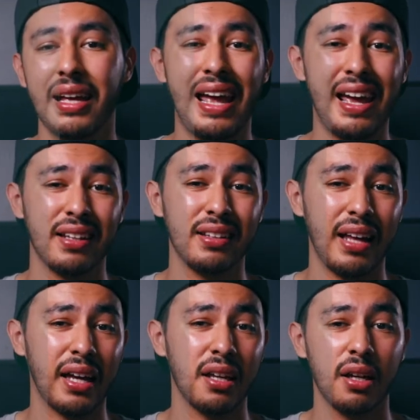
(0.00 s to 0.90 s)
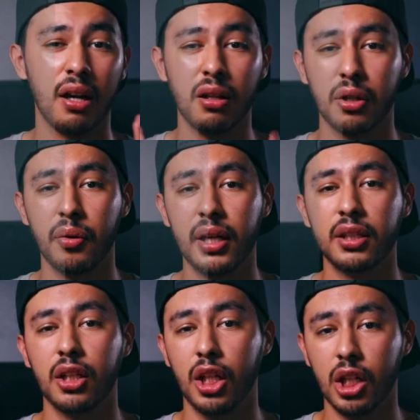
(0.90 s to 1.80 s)
and I can color correct
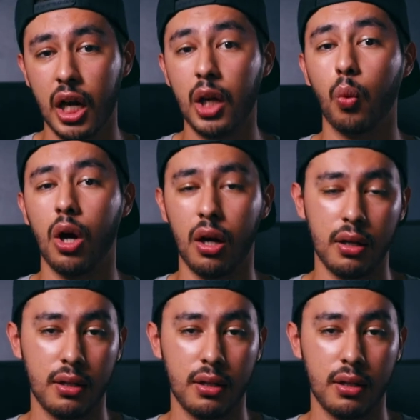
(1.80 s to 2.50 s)
the look I want.